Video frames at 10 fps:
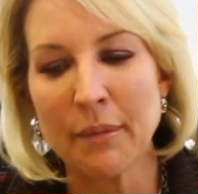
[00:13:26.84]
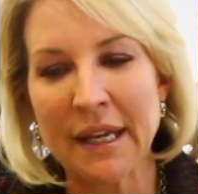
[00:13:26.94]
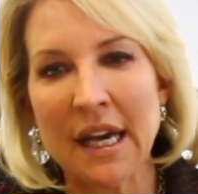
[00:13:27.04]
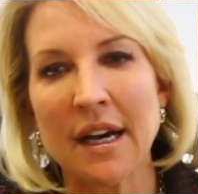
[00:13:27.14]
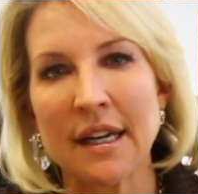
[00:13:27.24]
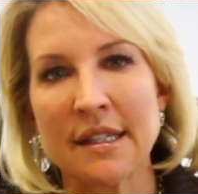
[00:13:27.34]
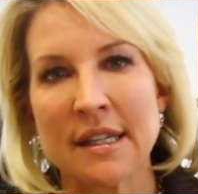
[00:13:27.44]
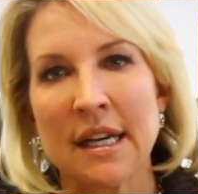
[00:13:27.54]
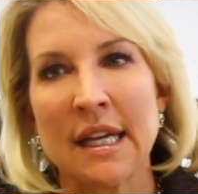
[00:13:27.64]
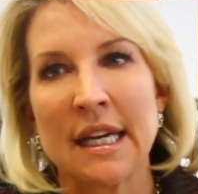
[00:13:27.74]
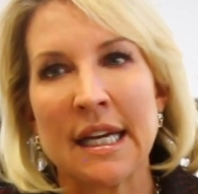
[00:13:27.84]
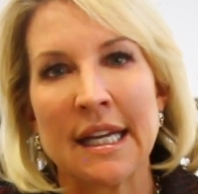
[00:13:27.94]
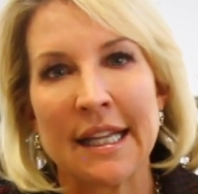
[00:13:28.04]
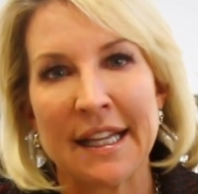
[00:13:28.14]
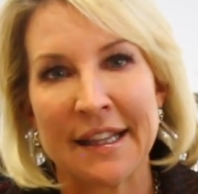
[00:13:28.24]
because
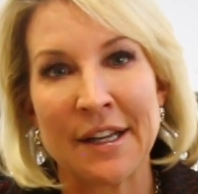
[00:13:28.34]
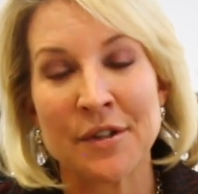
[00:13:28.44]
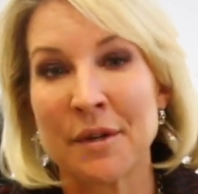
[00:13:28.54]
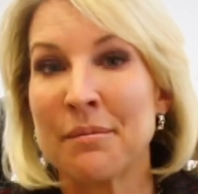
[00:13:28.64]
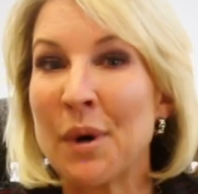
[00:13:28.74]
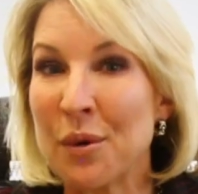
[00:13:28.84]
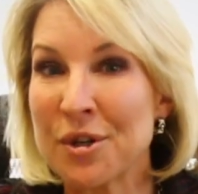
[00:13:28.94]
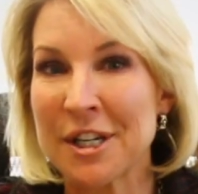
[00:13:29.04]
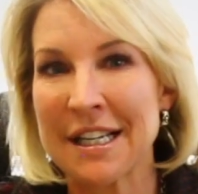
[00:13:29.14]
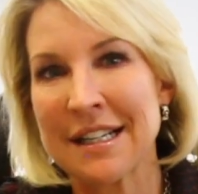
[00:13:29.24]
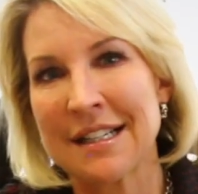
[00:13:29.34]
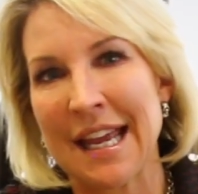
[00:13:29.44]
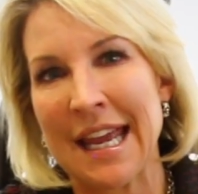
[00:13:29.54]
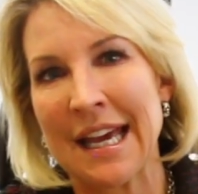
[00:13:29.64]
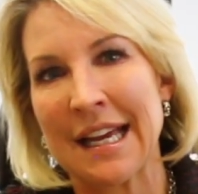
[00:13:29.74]
those emotions
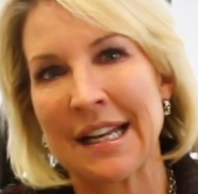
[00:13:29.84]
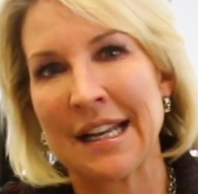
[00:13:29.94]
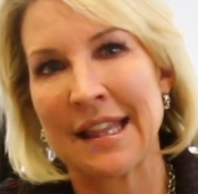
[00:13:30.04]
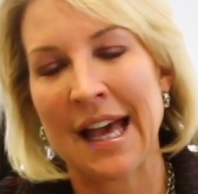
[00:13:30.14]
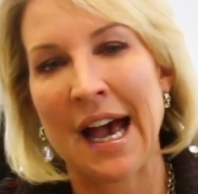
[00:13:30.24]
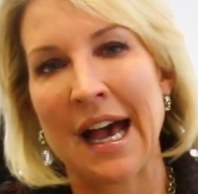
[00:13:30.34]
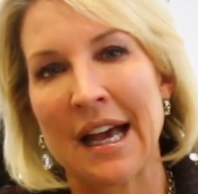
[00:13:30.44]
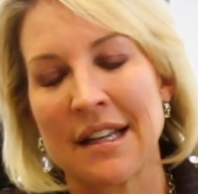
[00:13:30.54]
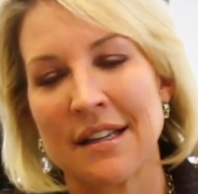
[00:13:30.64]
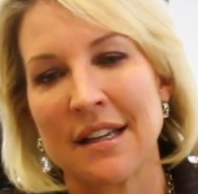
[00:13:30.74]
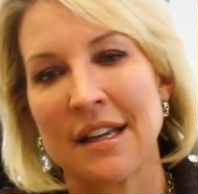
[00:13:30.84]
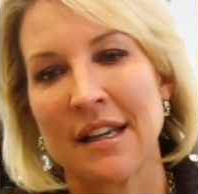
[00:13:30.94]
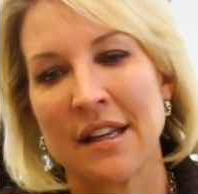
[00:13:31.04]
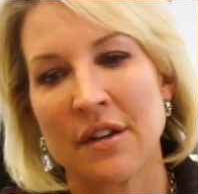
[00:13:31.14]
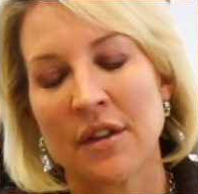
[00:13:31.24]
and that,
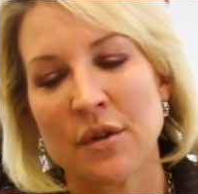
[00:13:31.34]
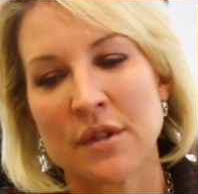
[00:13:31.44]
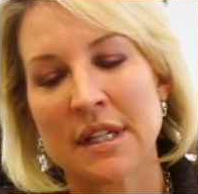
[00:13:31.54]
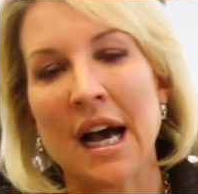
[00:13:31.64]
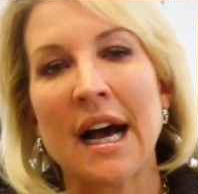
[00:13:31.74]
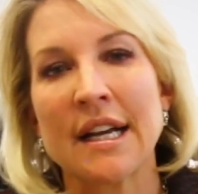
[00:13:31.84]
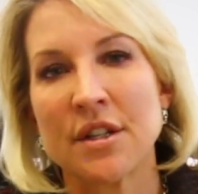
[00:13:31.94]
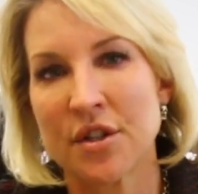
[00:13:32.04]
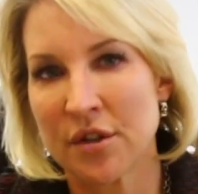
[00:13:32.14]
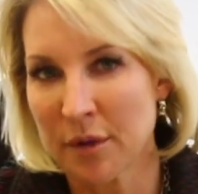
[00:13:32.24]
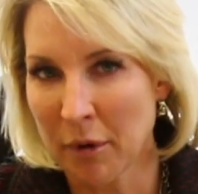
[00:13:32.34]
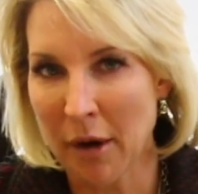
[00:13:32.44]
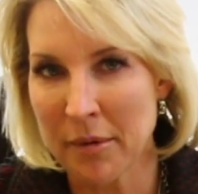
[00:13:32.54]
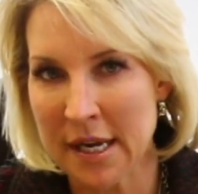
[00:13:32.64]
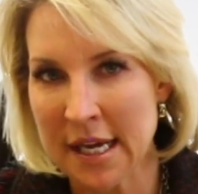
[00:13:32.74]
you know, those ties to the
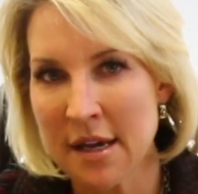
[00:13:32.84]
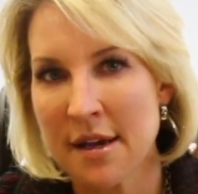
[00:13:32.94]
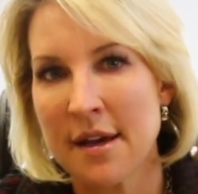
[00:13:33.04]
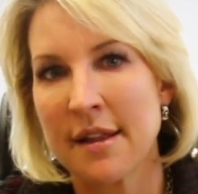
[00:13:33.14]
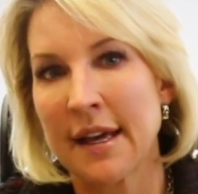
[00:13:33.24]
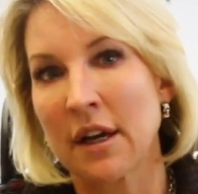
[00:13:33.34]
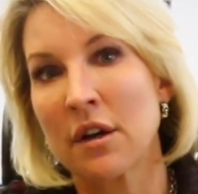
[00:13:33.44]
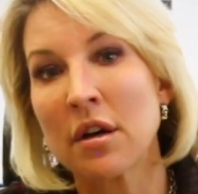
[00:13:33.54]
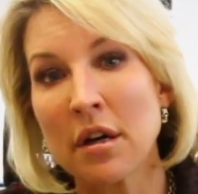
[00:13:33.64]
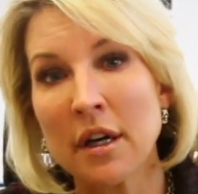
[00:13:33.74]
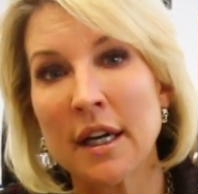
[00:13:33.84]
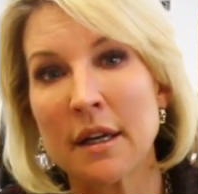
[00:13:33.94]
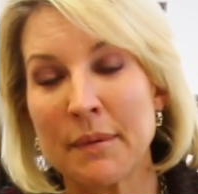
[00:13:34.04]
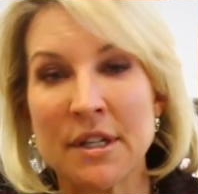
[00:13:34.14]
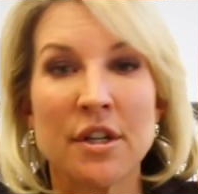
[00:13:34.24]
property that
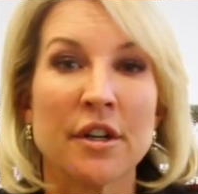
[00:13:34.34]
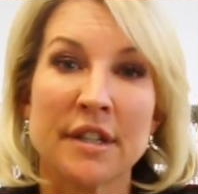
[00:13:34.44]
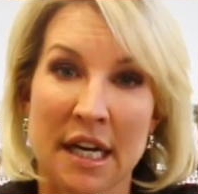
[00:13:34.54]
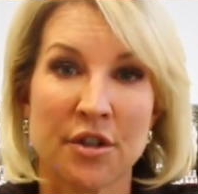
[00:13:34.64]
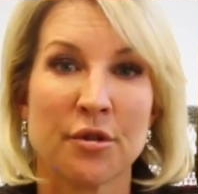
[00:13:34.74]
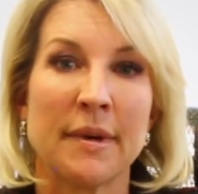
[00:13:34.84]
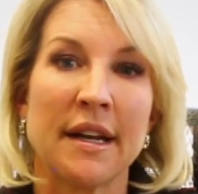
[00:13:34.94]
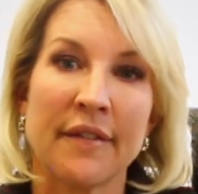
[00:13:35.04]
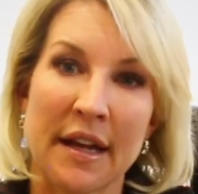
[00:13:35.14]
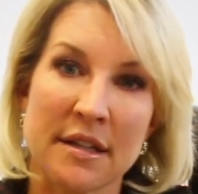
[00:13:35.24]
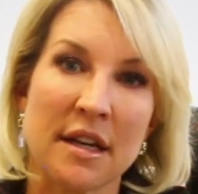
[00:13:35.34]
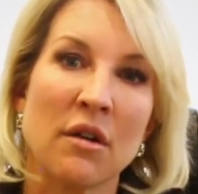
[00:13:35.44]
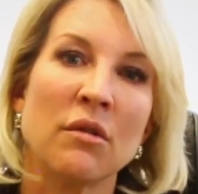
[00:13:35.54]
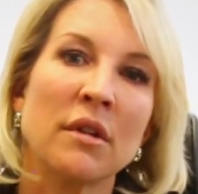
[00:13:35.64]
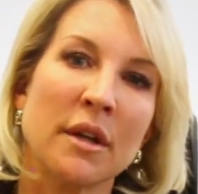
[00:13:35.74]
could be to your detriment if that is the
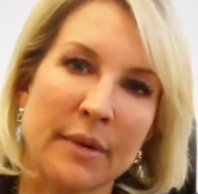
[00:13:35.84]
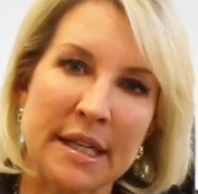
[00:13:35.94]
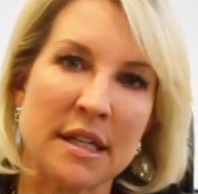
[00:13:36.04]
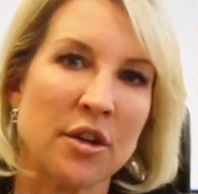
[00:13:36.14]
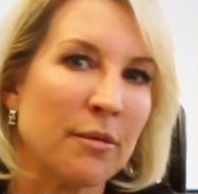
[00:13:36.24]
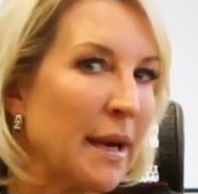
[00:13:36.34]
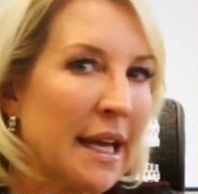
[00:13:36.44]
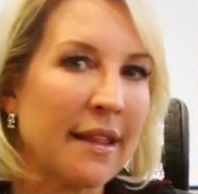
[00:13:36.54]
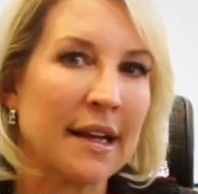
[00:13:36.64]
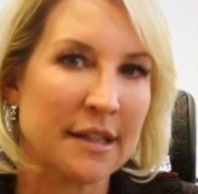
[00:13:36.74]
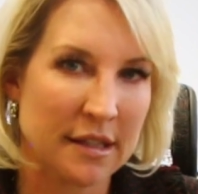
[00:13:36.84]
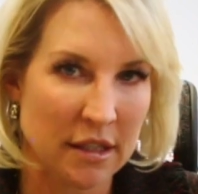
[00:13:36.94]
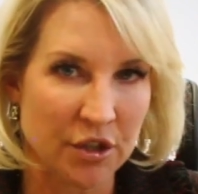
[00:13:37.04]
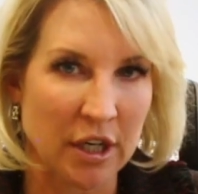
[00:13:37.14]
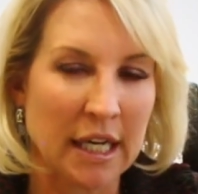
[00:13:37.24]
only reason you're making that
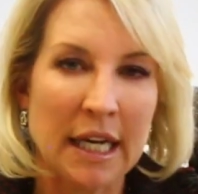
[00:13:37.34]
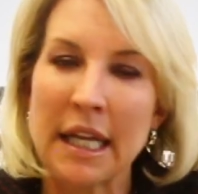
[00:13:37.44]
decision.